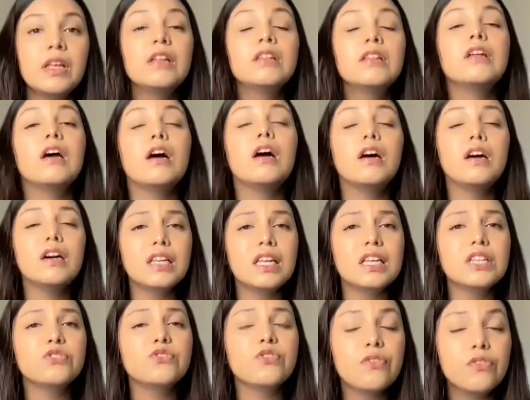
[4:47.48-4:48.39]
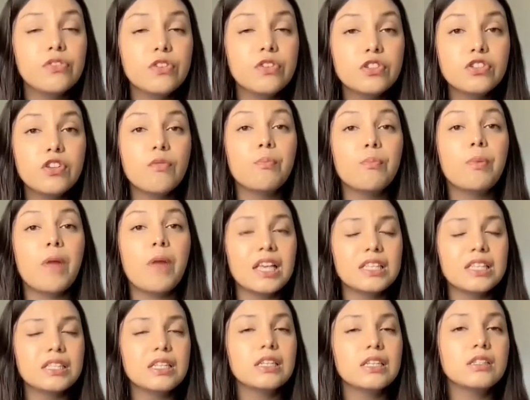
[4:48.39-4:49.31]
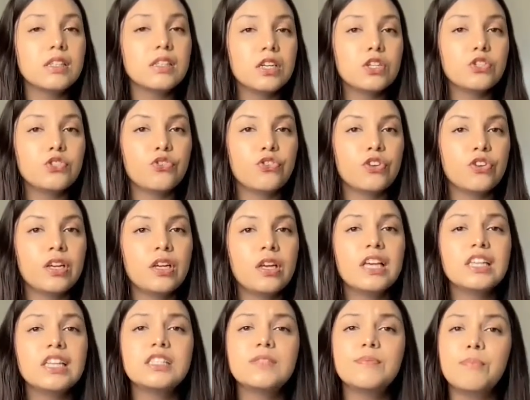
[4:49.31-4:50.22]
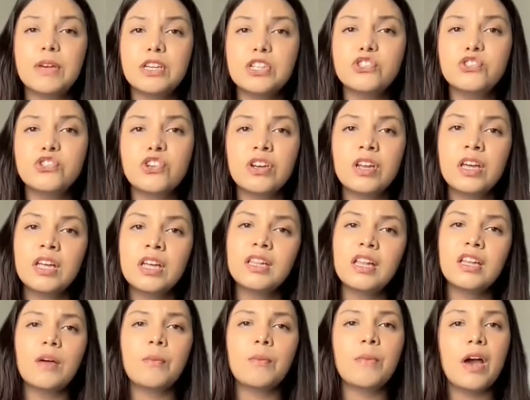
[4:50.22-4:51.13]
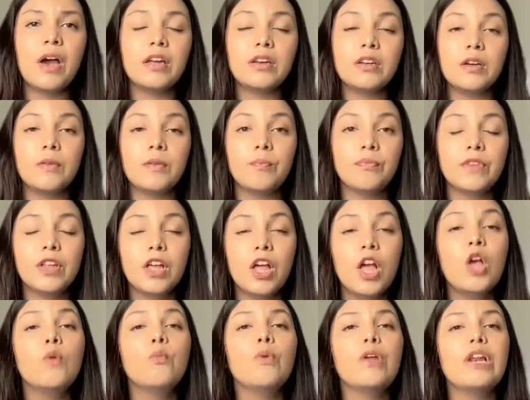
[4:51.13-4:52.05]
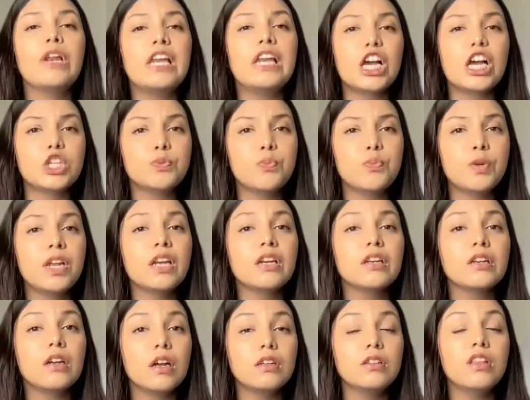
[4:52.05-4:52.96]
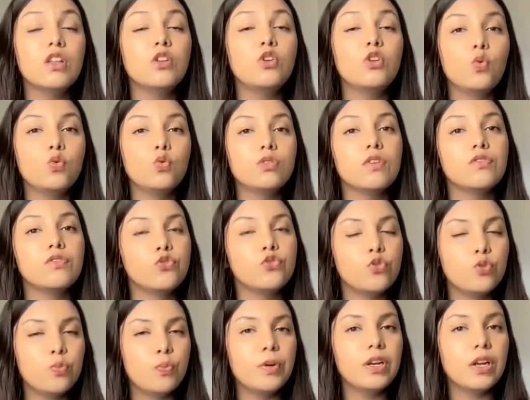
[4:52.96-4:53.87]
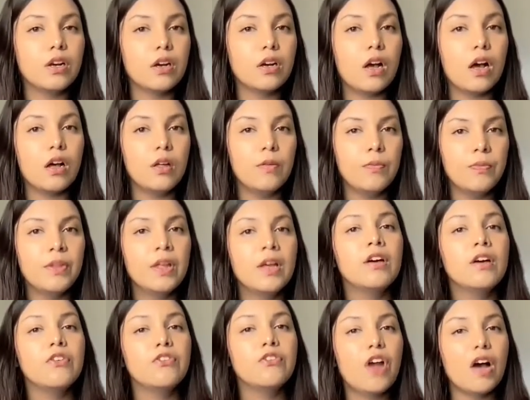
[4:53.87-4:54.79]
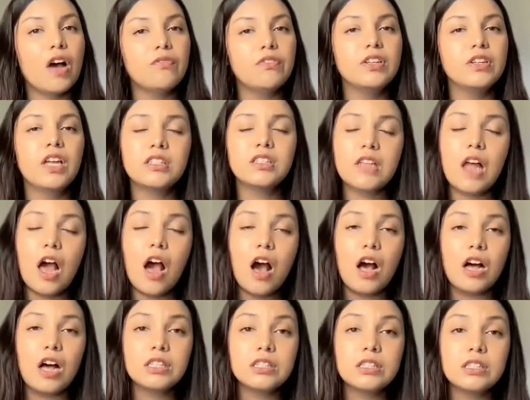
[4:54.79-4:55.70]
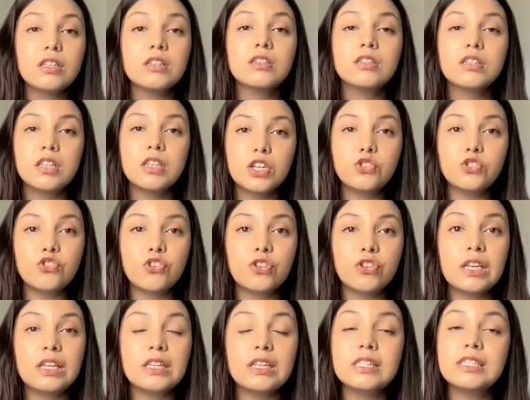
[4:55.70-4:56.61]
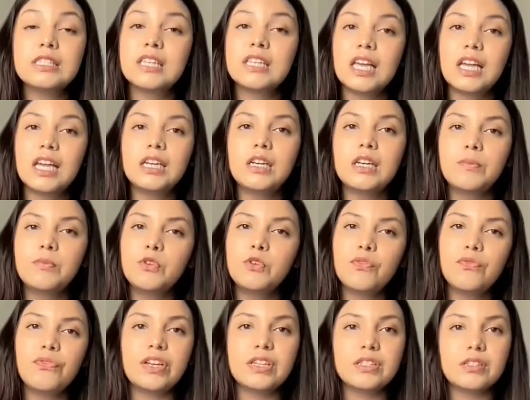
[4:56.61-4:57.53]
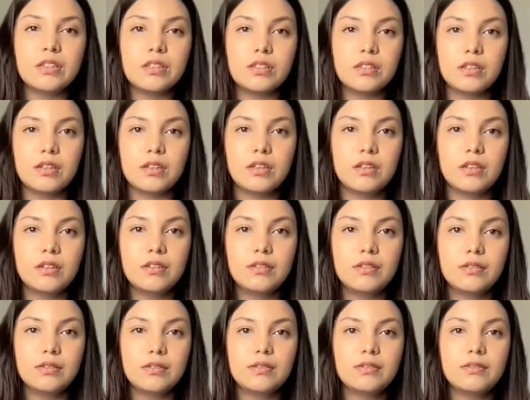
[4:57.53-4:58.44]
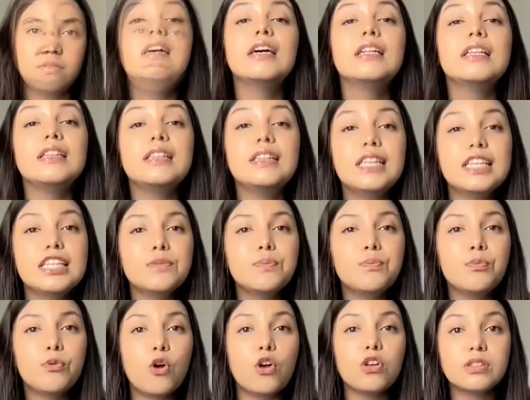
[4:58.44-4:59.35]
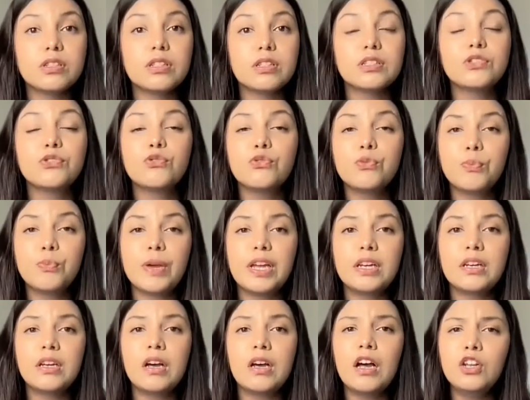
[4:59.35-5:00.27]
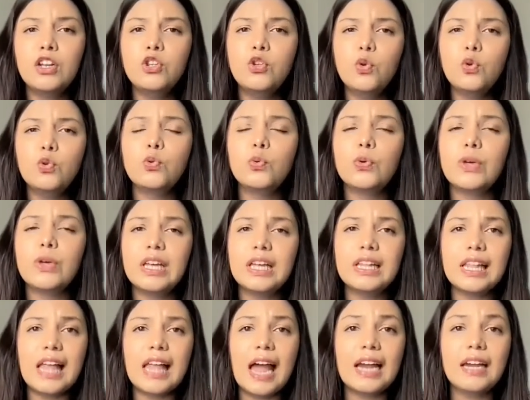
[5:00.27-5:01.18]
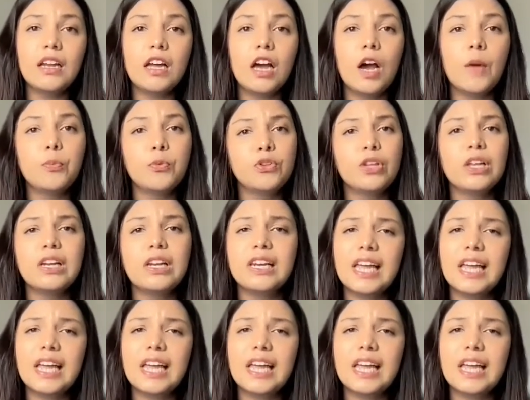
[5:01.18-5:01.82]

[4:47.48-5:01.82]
The earliest reference of plastic surgery is mentioned in the Ramayana. When Lakshman had cut the nose of Shurpanakha, Ravan has asked the surgeon in his kingdom to fix it. This process remained unknown to England up to the